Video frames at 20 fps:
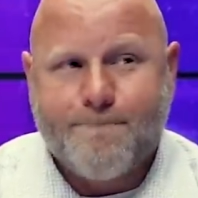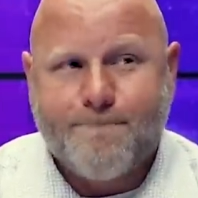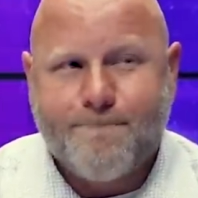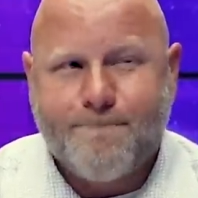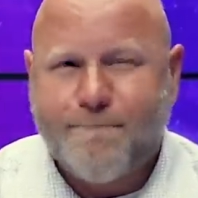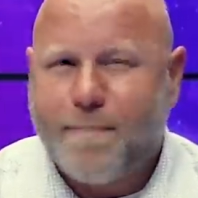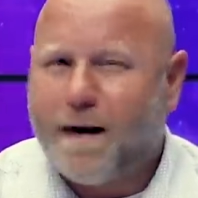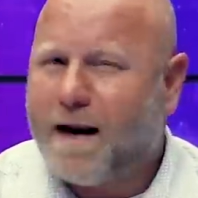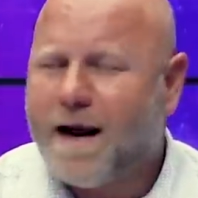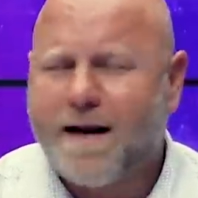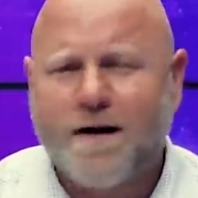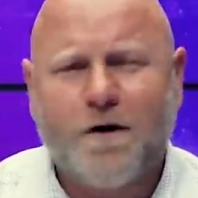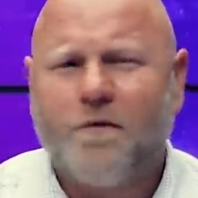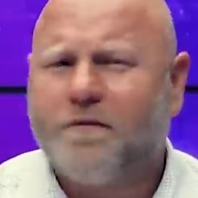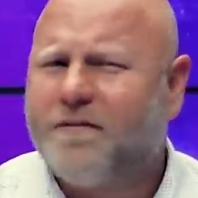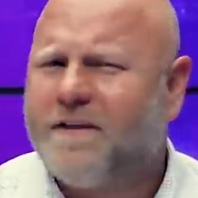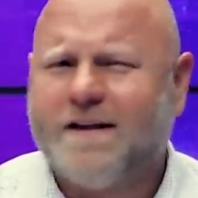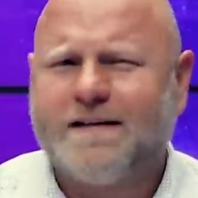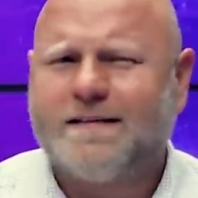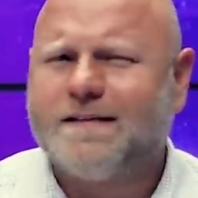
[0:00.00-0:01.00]
But I
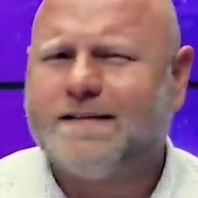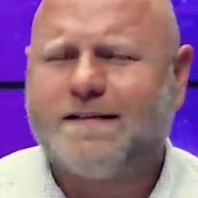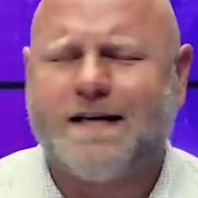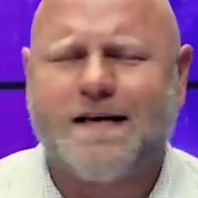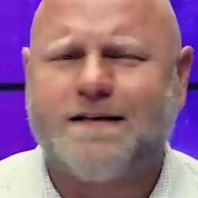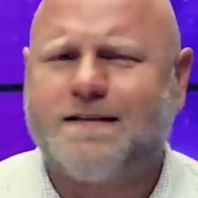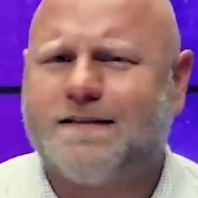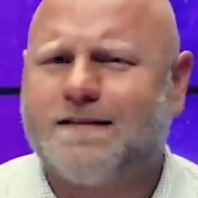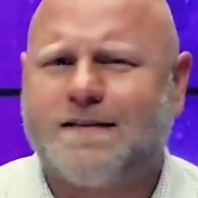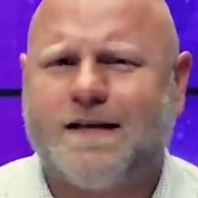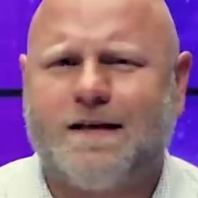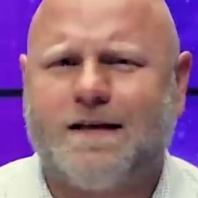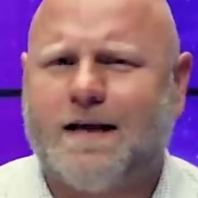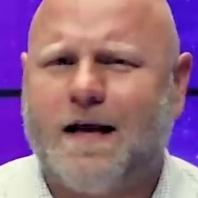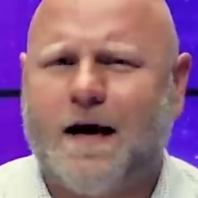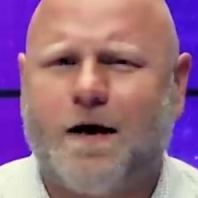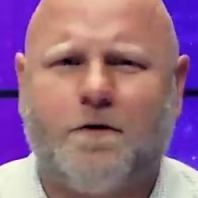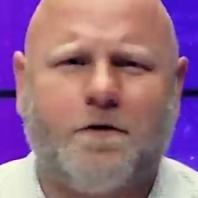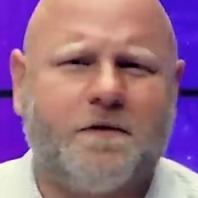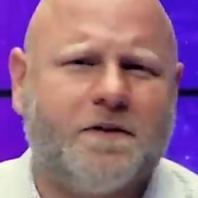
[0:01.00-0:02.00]
don't think DeSantis can
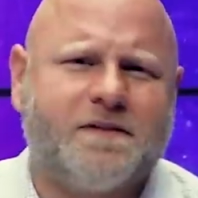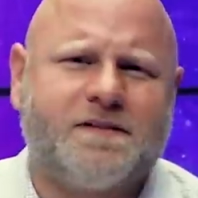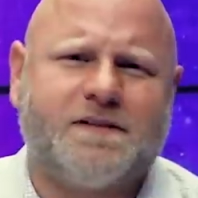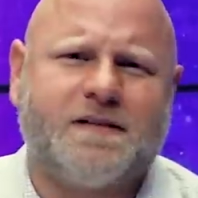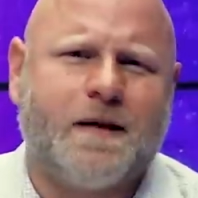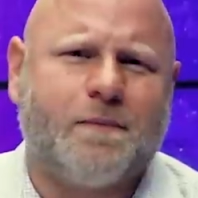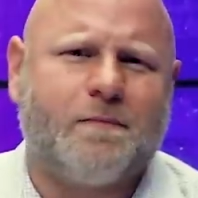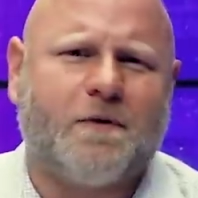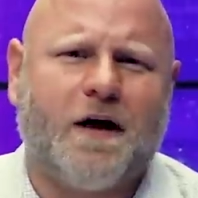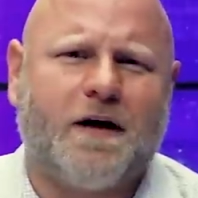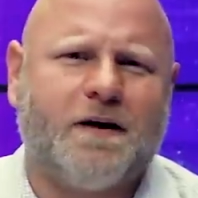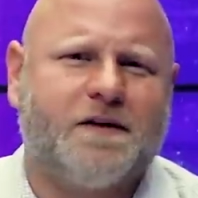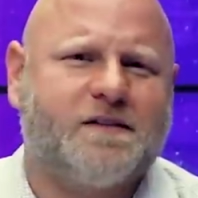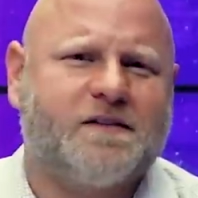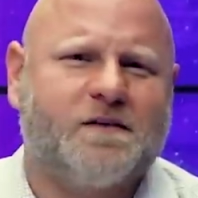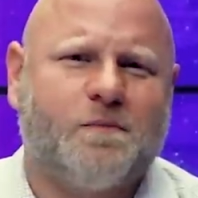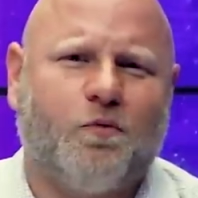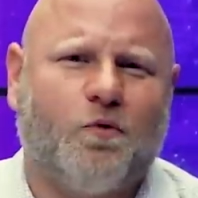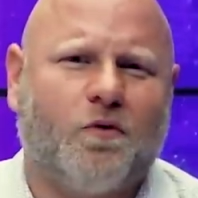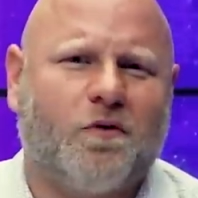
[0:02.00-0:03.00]
count on the same kind of
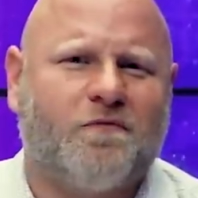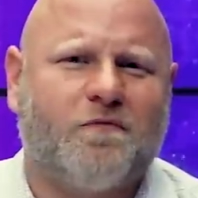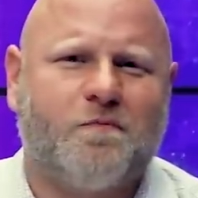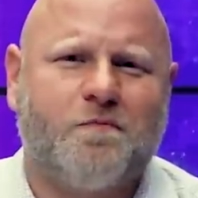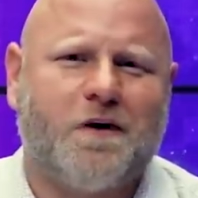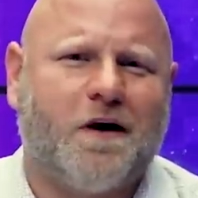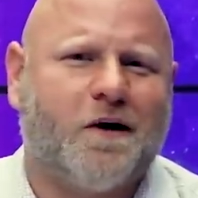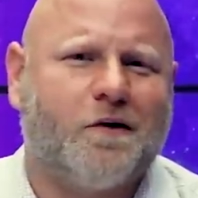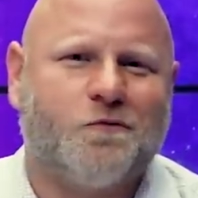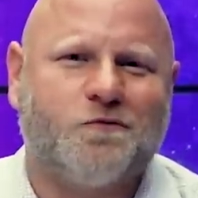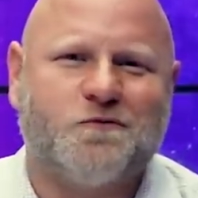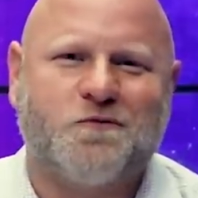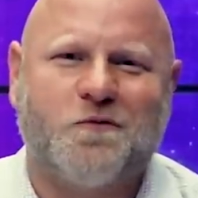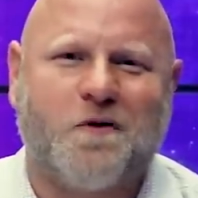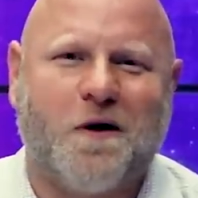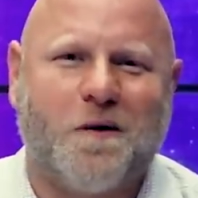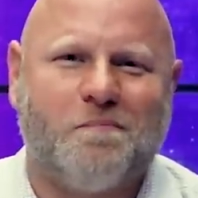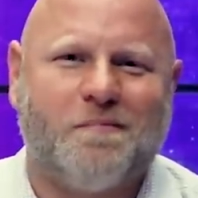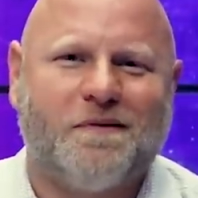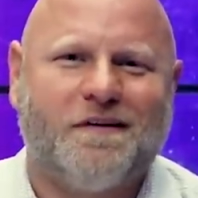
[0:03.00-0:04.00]
support from Donald
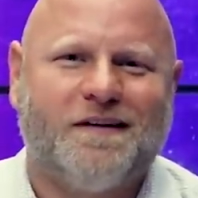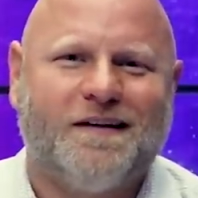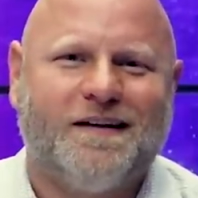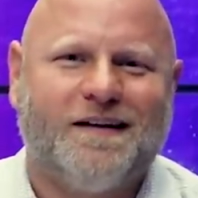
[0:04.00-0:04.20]
Trump.